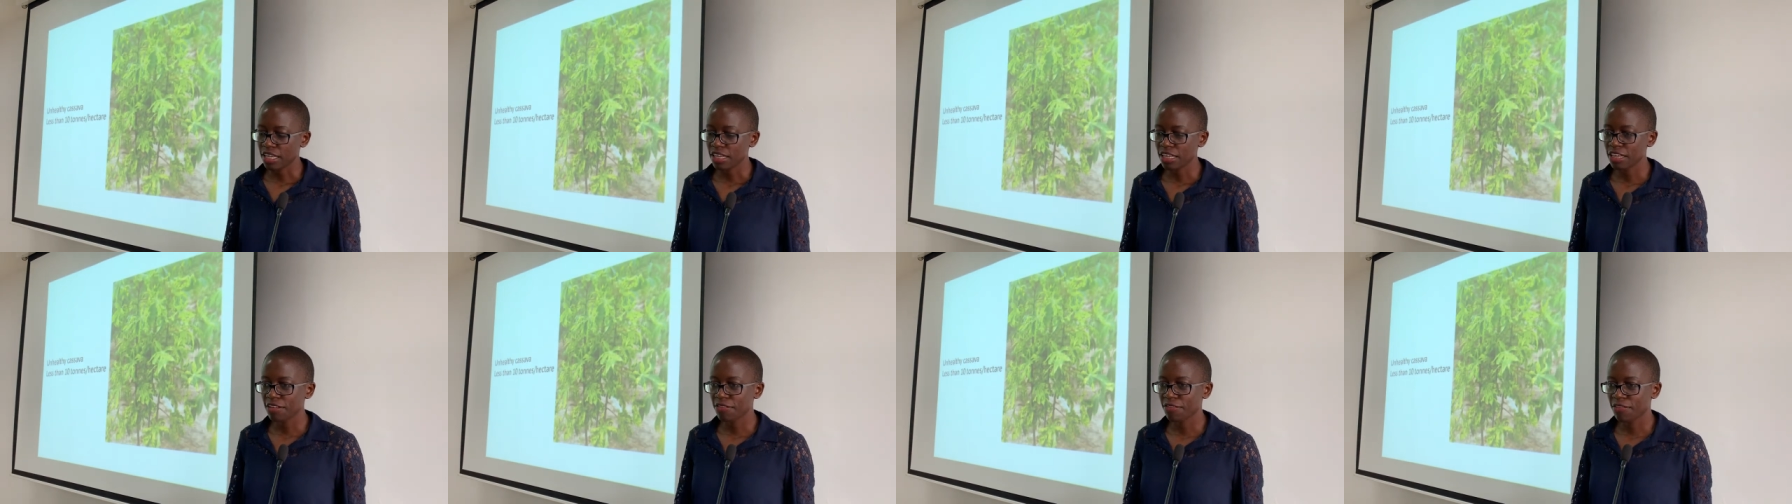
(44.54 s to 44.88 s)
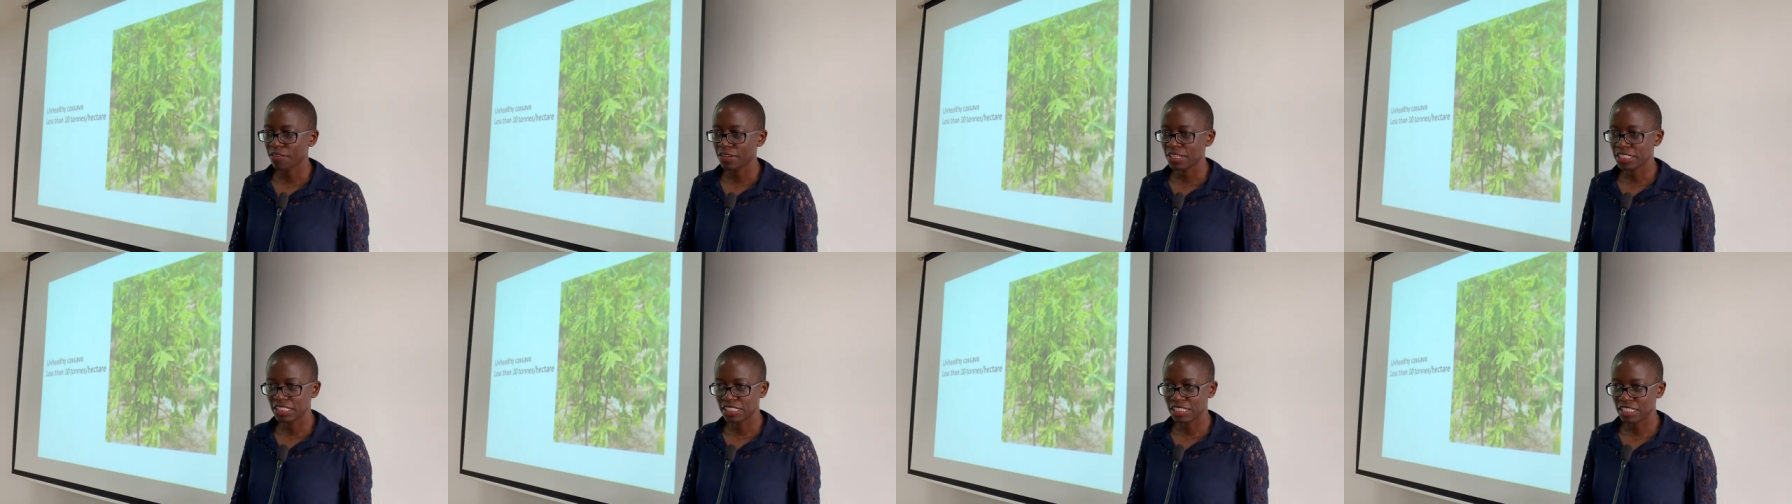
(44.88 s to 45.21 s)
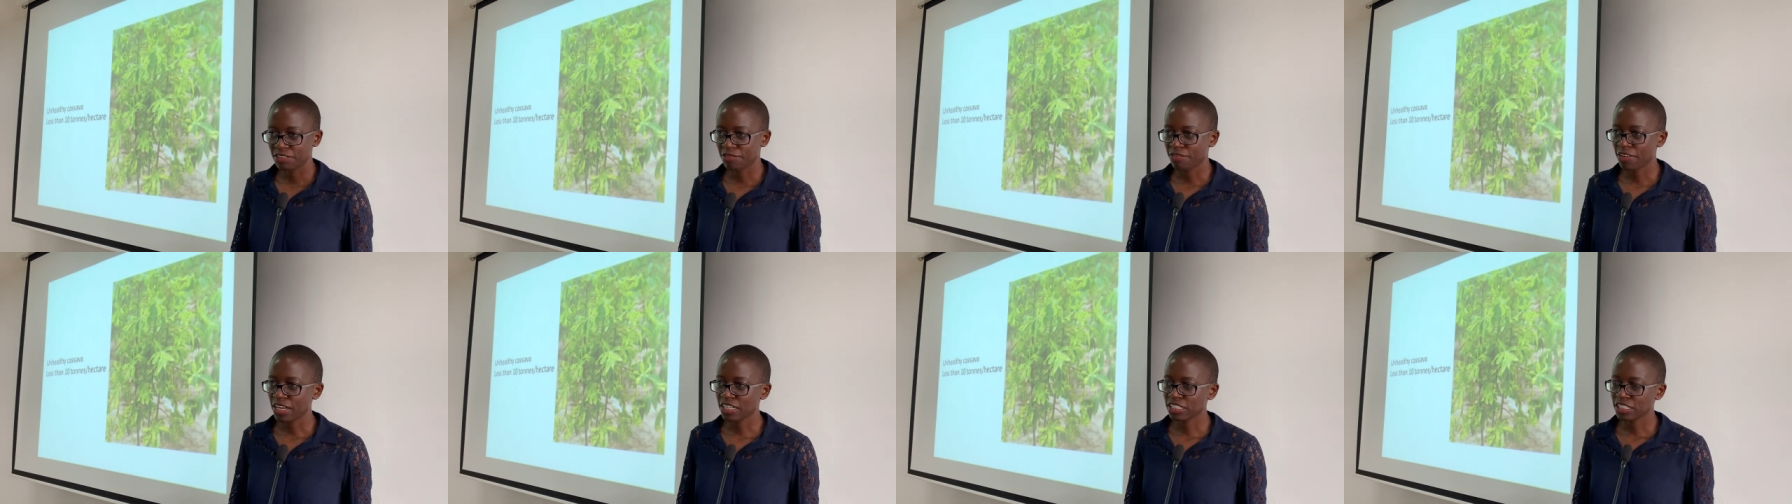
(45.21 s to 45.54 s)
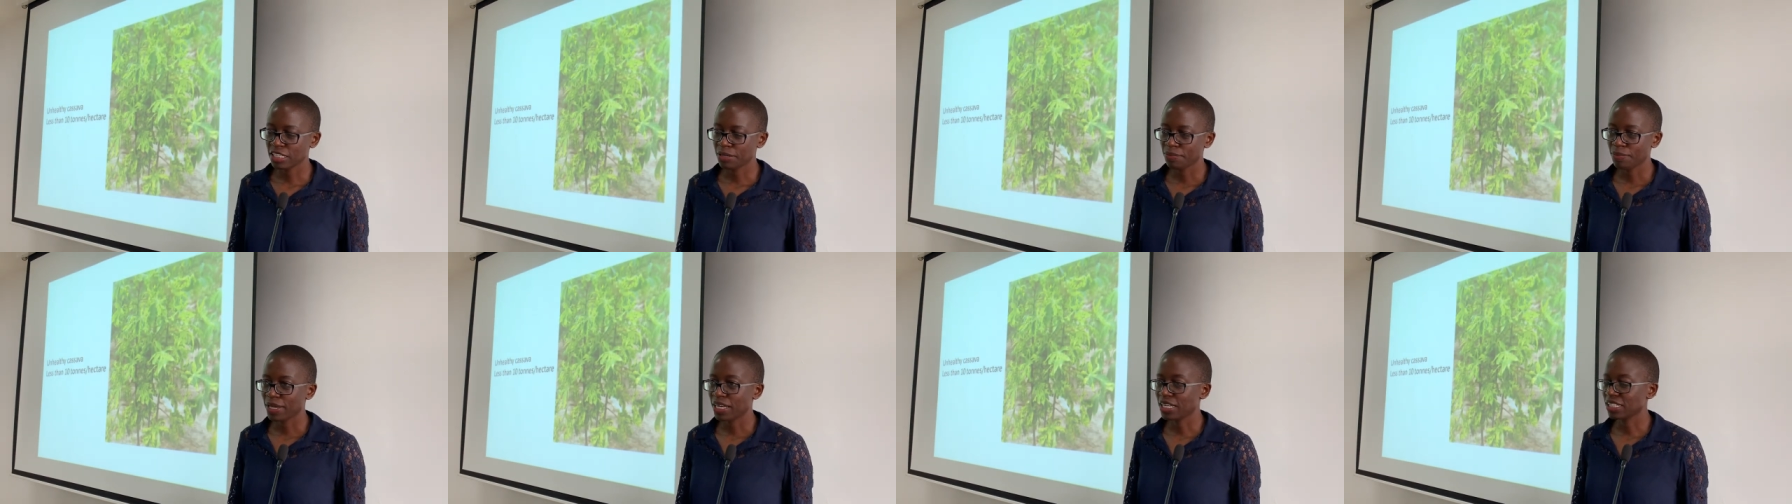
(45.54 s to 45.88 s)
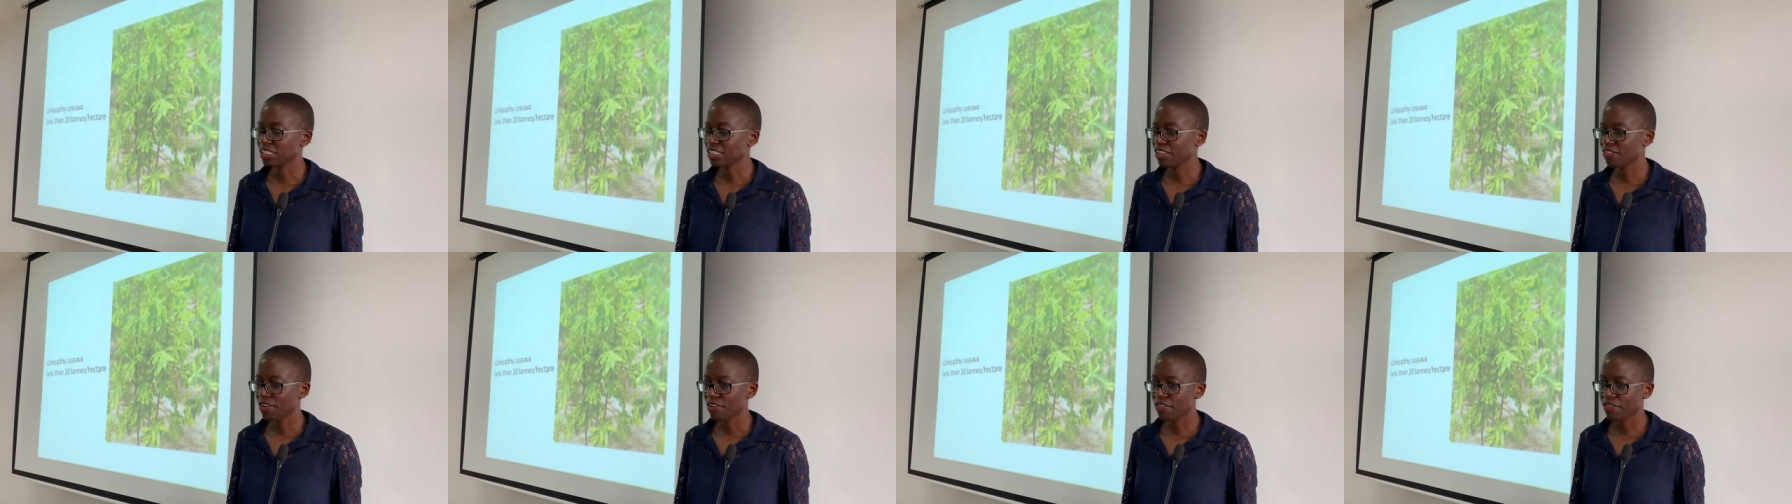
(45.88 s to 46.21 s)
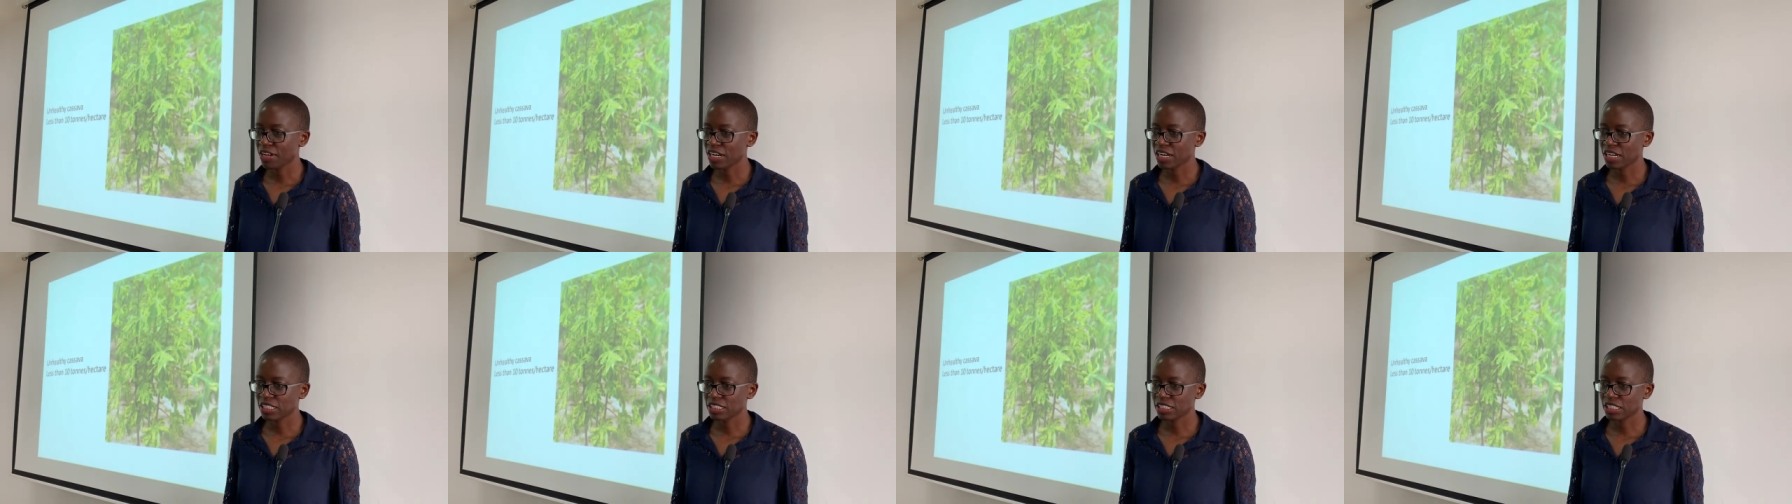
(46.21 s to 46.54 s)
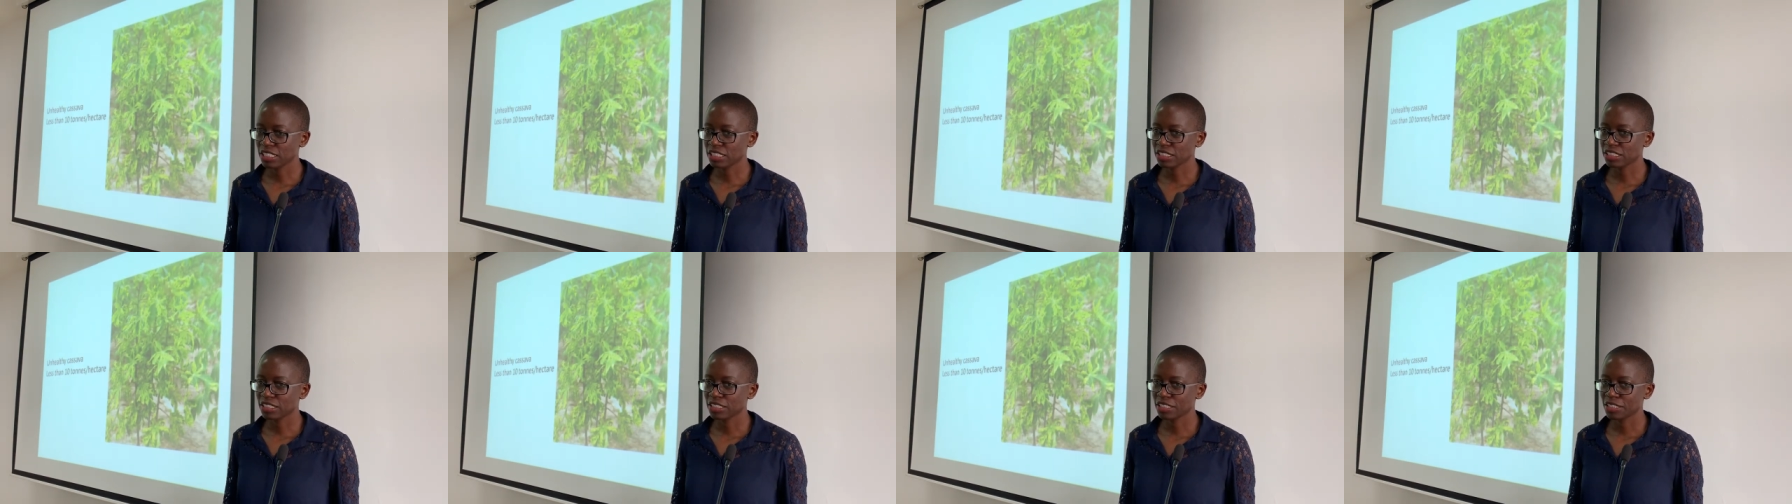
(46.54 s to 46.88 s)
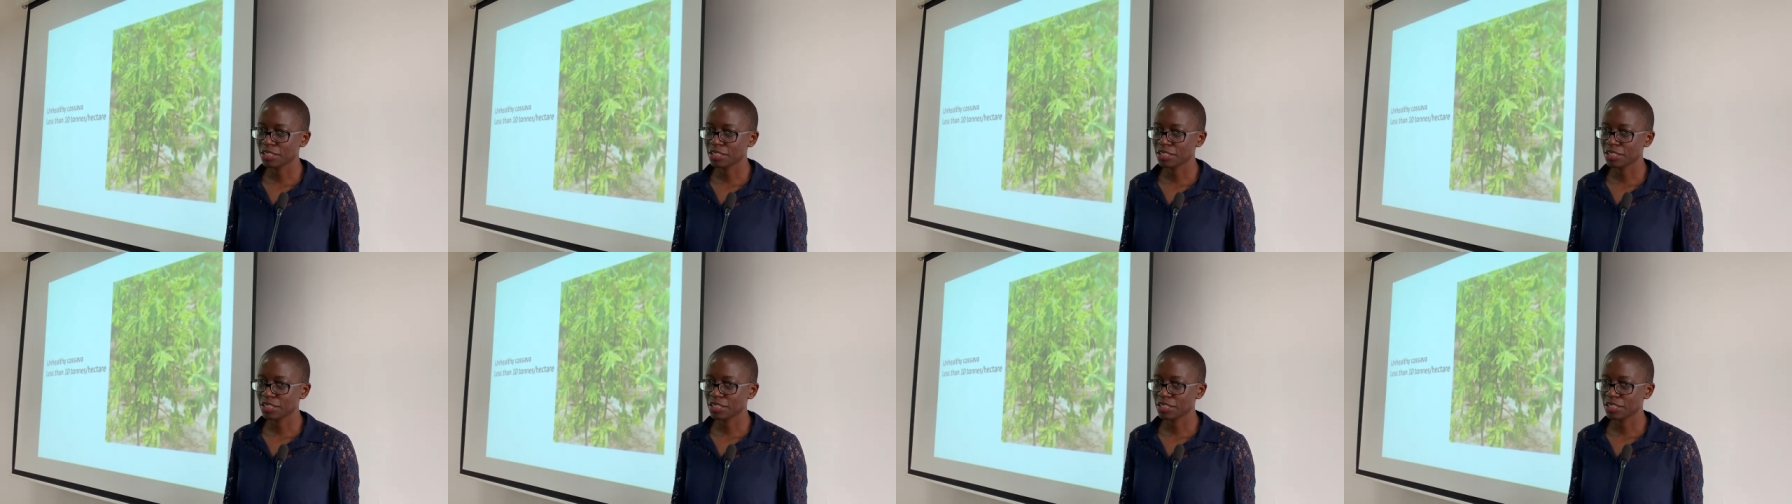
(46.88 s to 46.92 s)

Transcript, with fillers: if it is infected by cassava viruses,